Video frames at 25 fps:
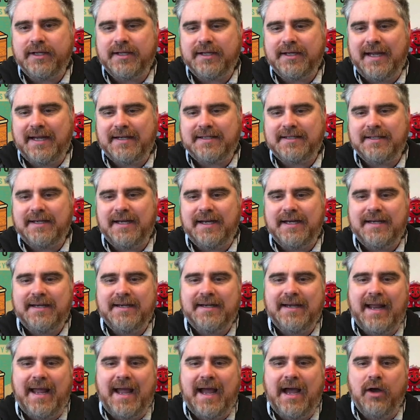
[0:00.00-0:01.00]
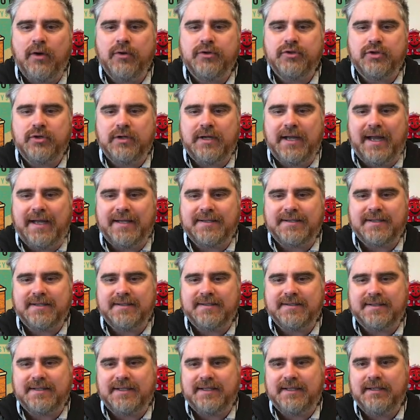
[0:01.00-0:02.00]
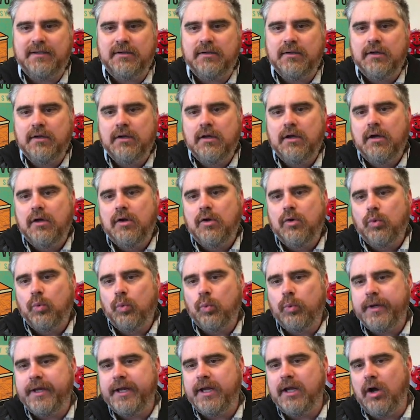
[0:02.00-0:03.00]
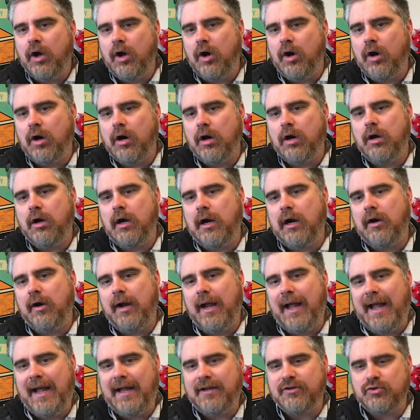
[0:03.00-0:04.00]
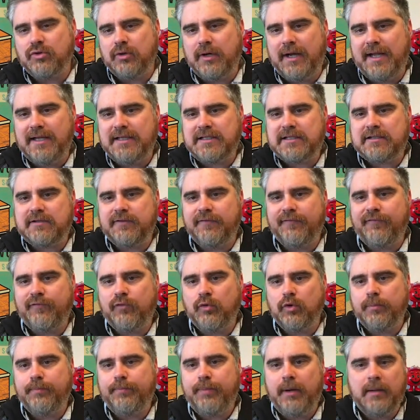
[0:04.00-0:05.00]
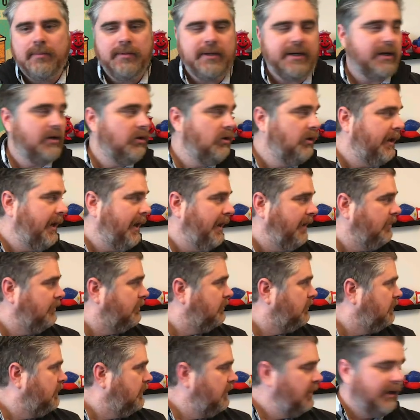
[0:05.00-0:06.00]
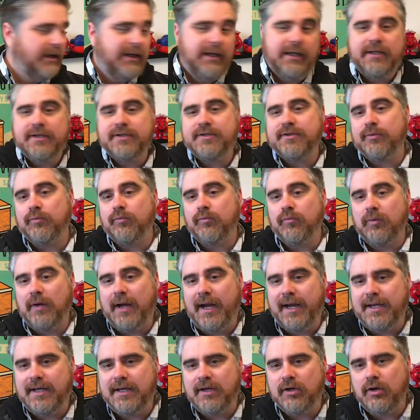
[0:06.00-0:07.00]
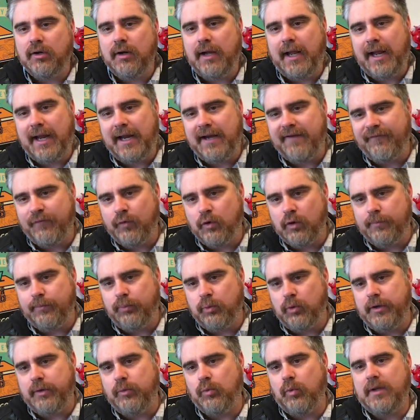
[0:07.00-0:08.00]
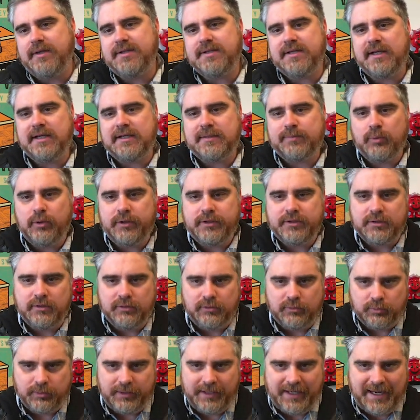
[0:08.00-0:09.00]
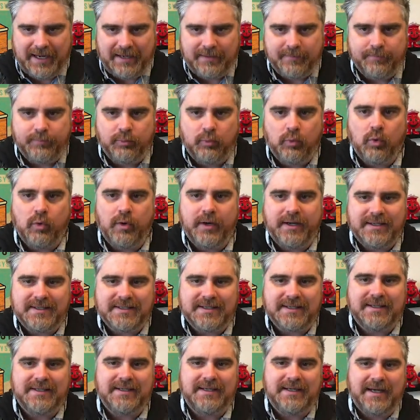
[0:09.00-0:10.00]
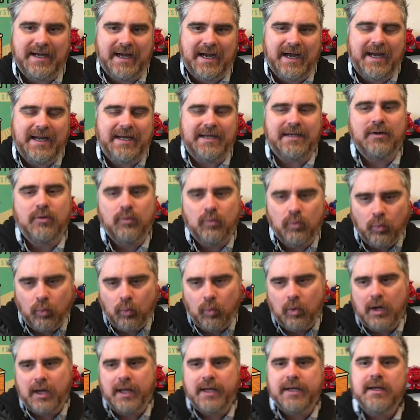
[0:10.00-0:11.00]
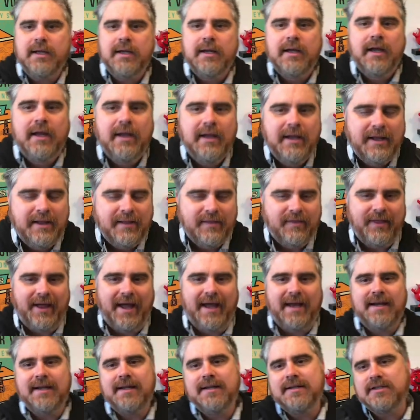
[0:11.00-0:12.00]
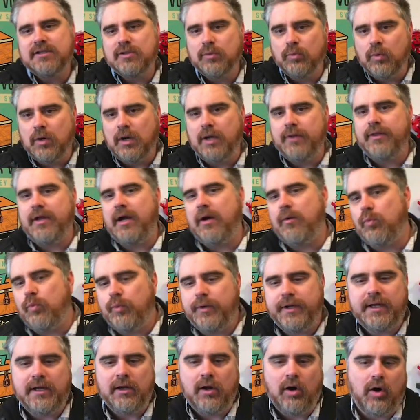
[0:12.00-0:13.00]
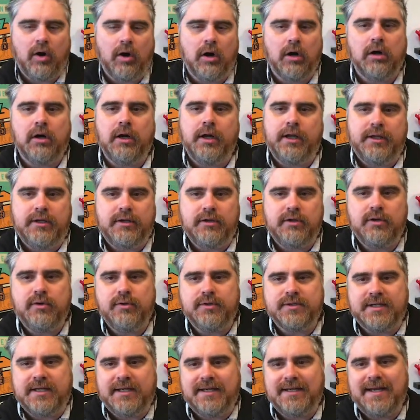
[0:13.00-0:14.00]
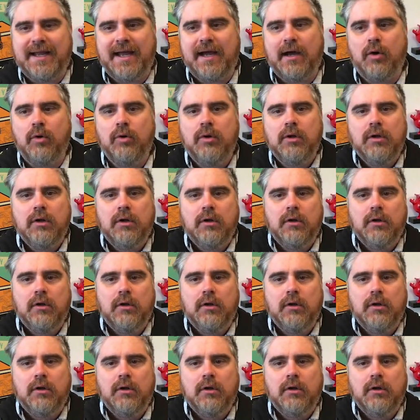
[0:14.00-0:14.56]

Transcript: connected. And now, as you guys can see, our address for public internet is right here, 84.16.238.91. That is the one that we are using. Now,